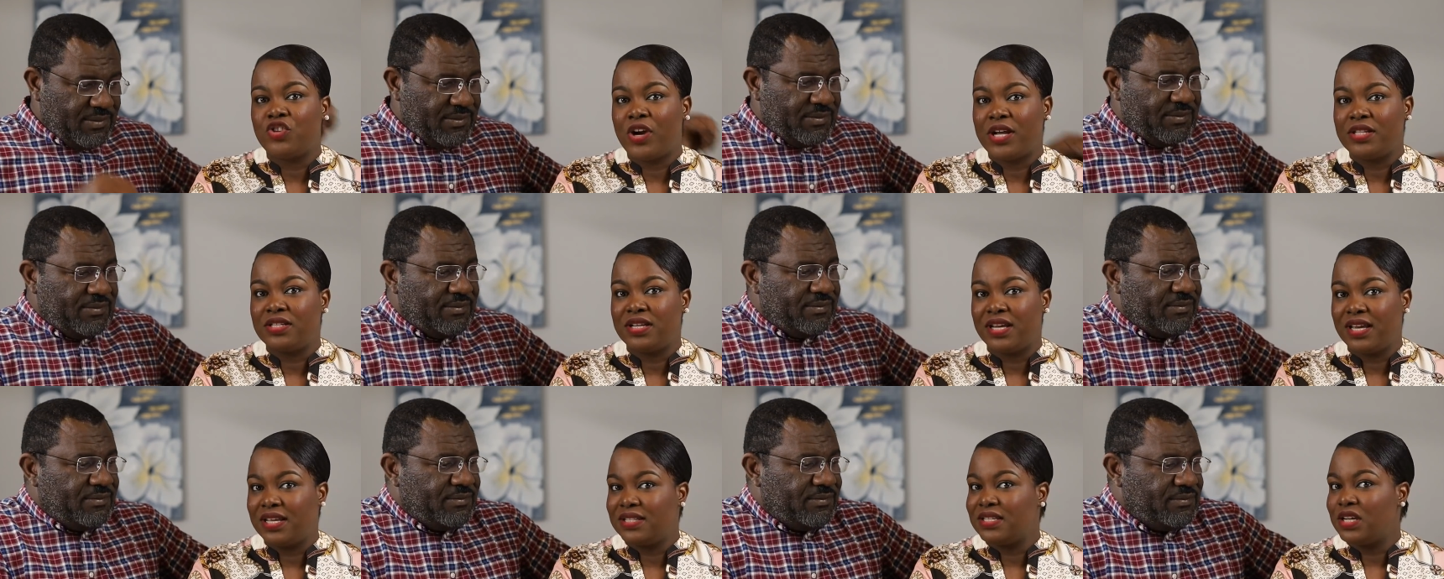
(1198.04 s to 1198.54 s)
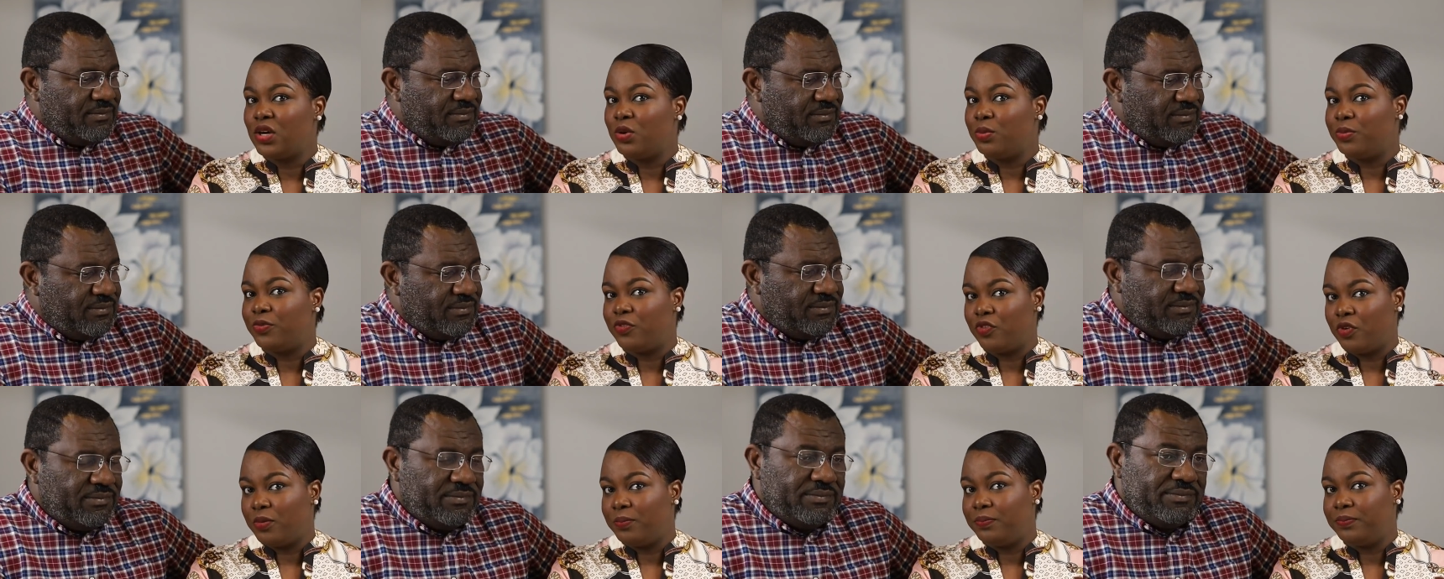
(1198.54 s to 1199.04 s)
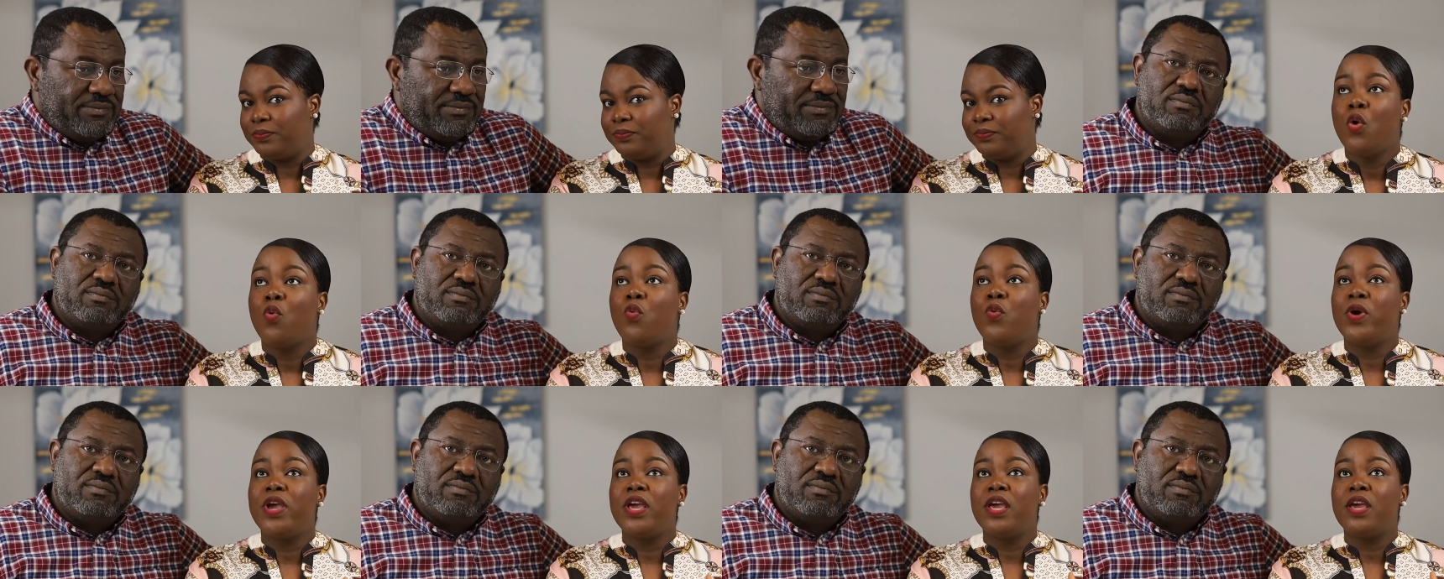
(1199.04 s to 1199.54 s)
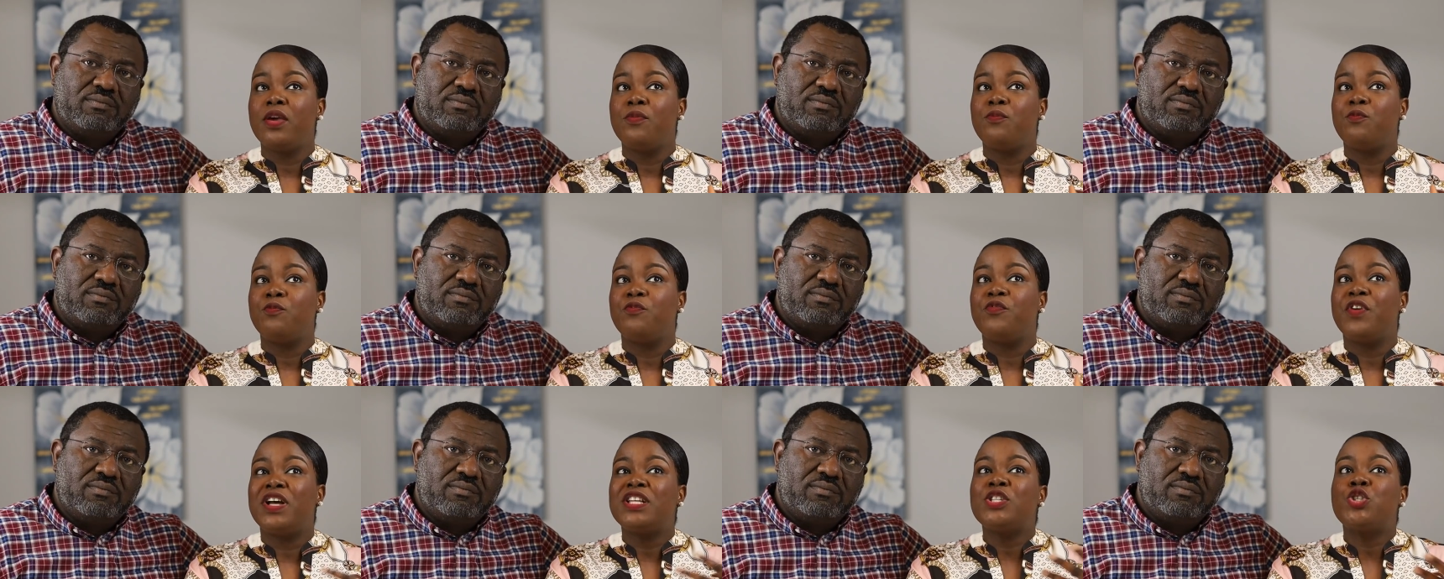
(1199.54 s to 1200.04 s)
Speaker 1: try to get help from. We
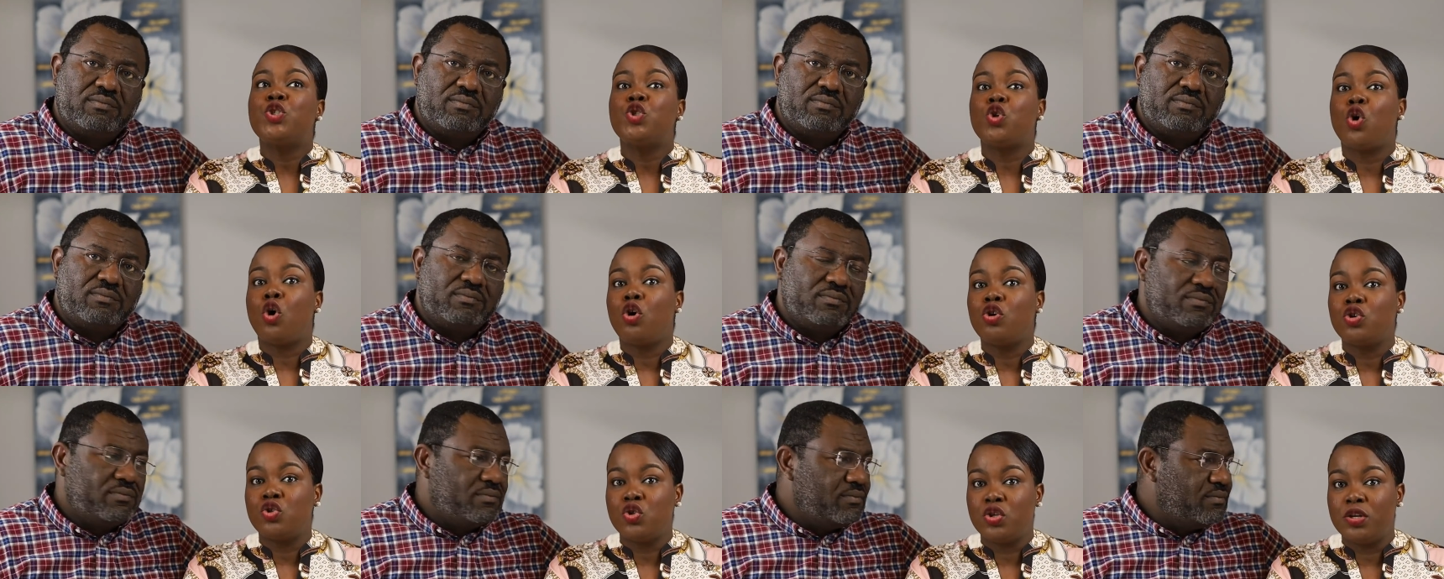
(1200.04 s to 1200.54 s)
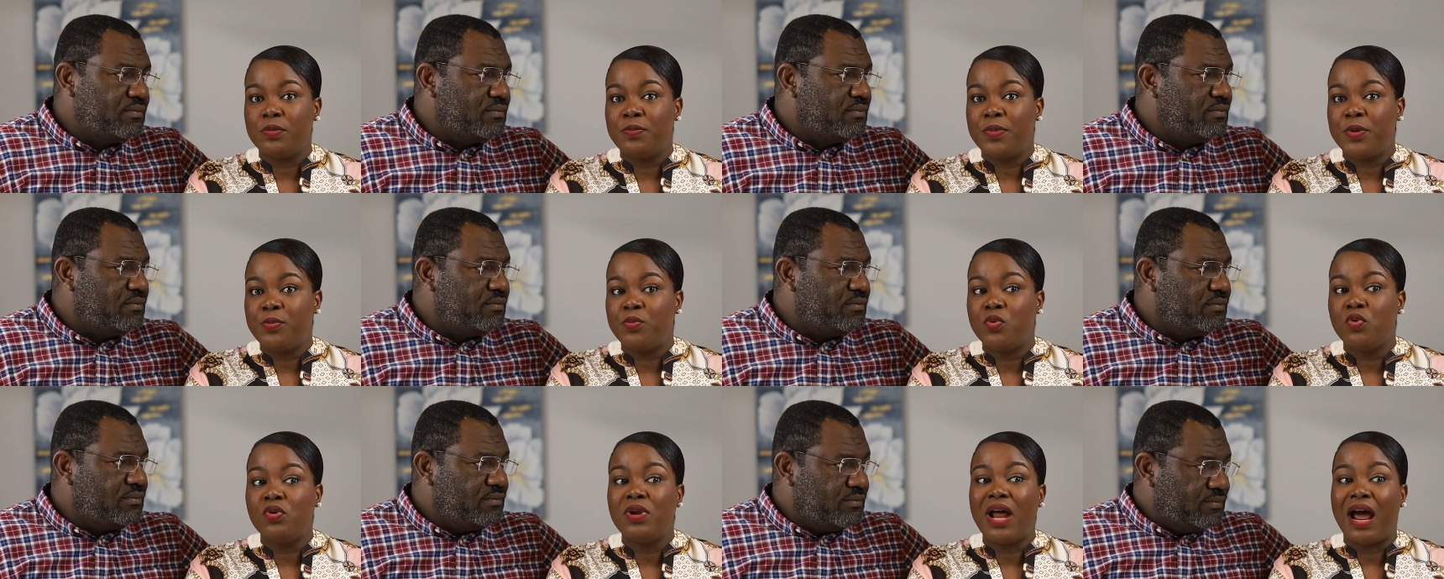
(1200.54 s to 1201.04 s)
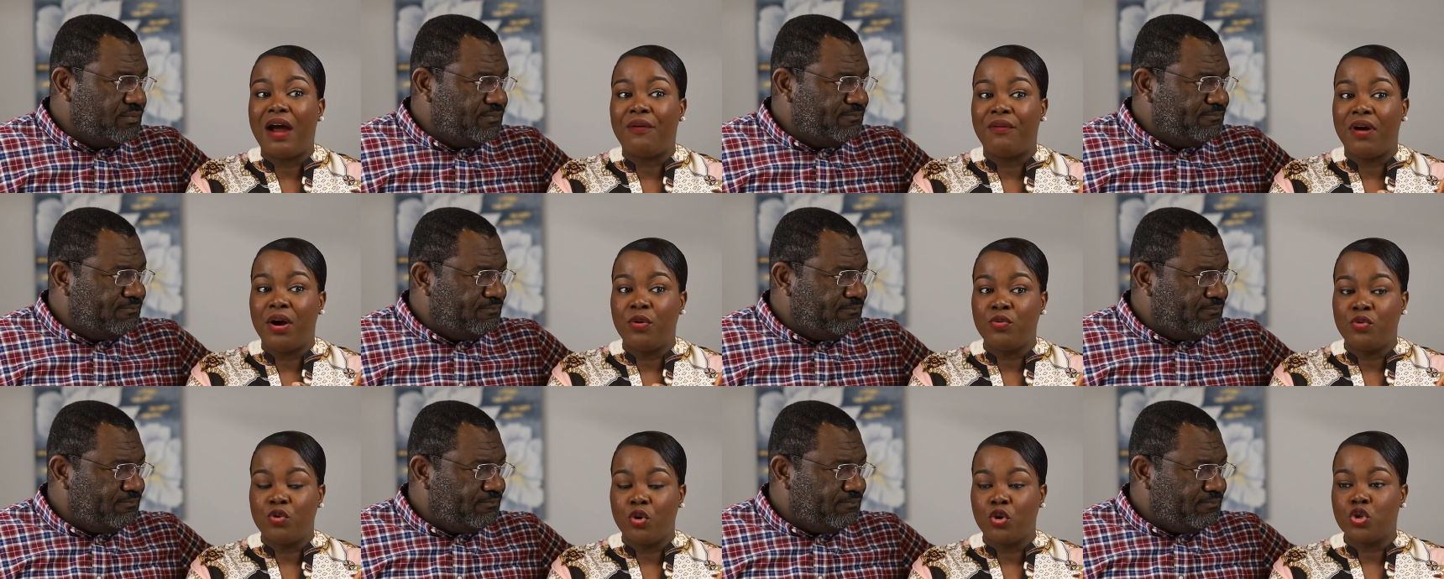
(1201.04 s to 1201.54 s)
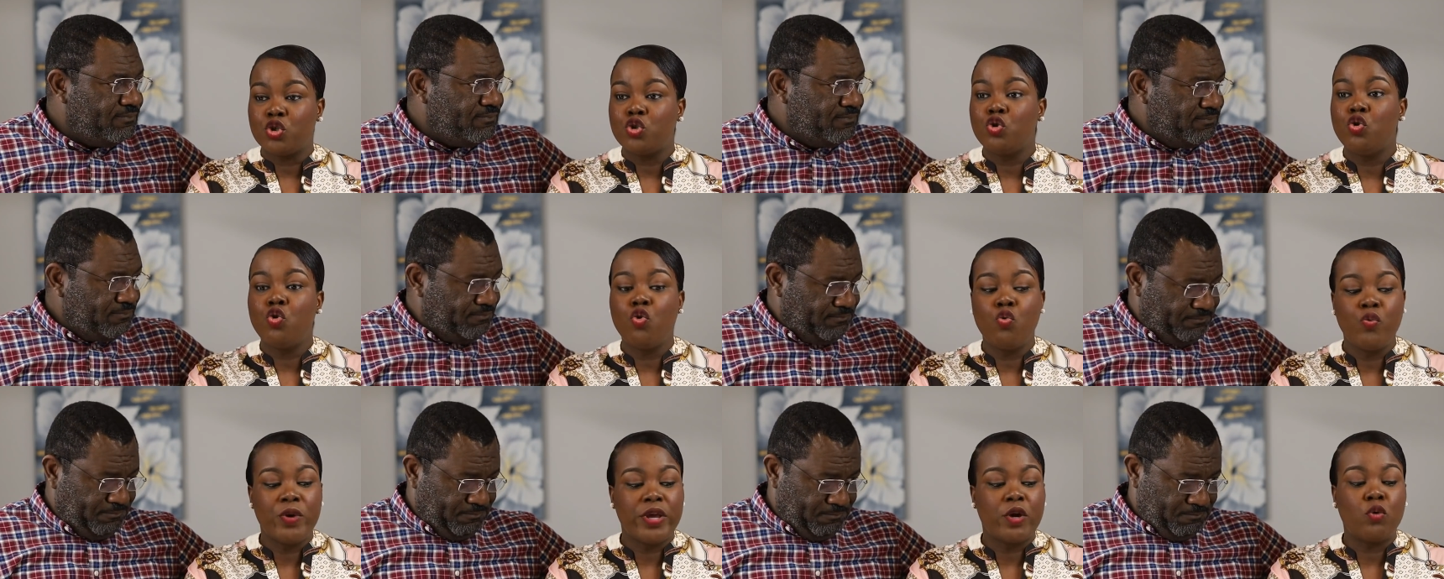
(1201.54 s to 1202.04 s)
first talk to the people around us
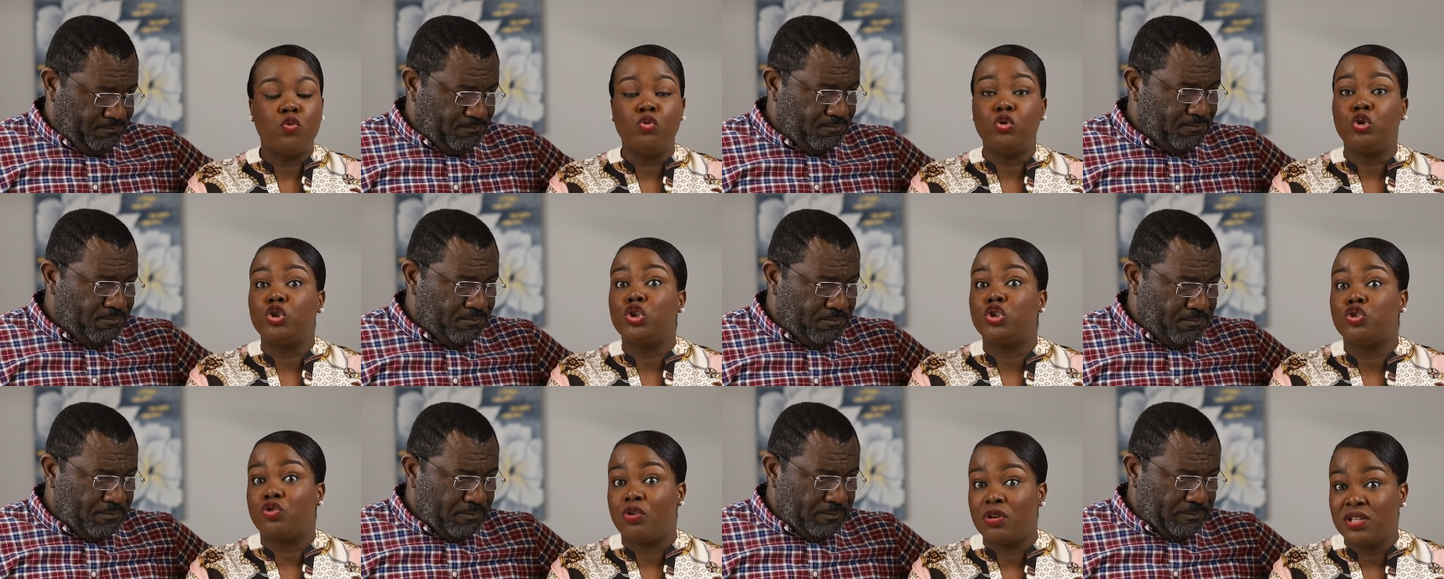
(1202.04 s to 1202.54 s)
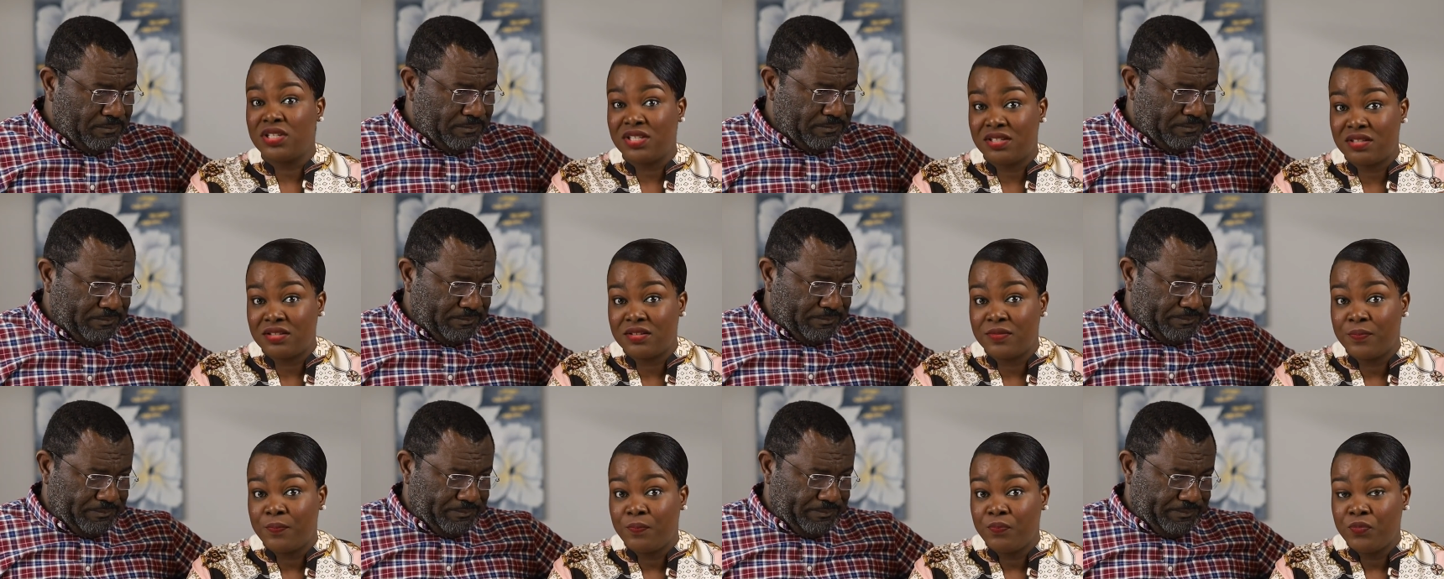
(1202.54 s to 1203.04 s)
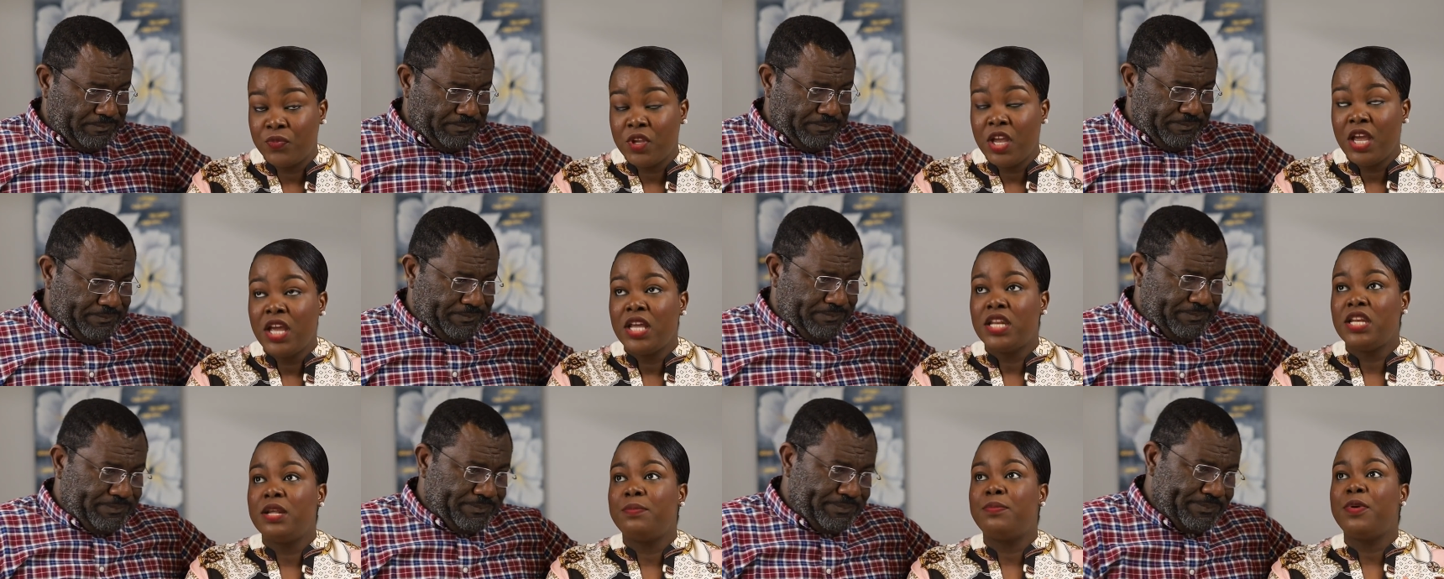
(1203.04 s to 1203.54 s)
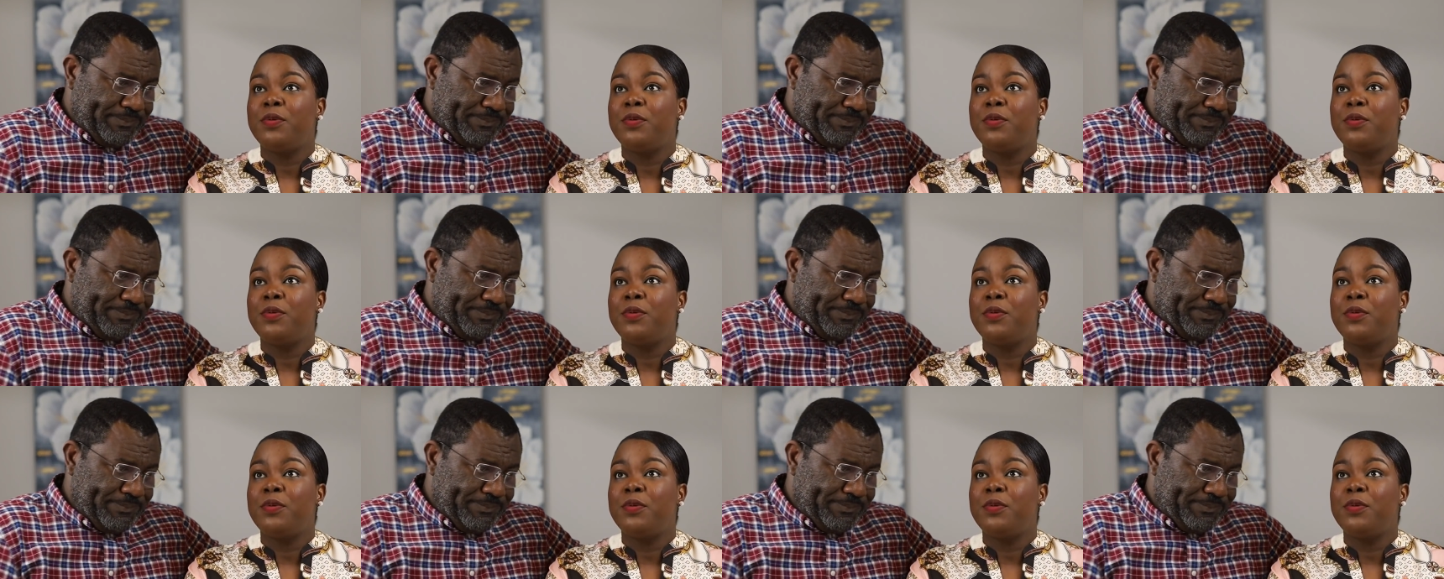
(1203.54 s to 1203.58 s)
who we could trust, the